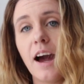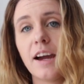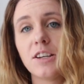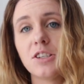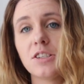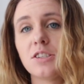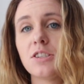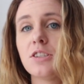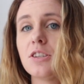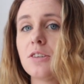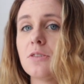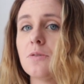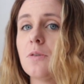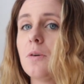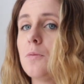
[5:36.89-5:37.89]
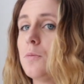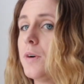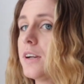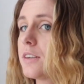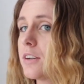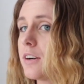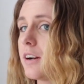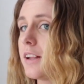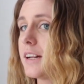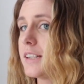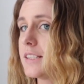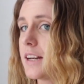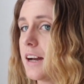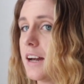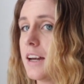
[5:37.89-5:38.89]
I just do one curl at
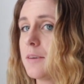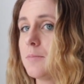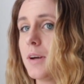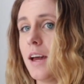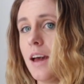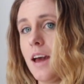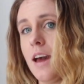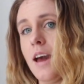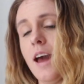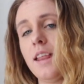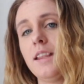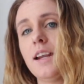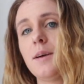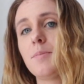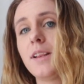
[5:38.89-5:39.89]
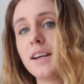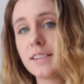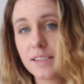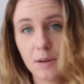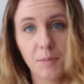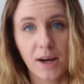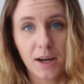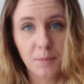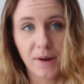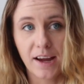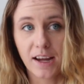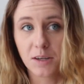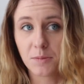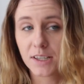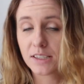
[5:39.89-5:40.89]
a time, and then I place it back
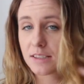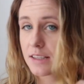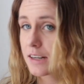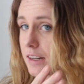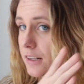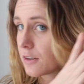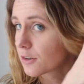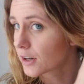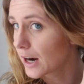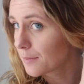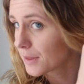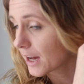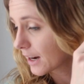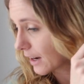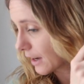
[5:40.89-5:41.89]
behind me so that I don't grab that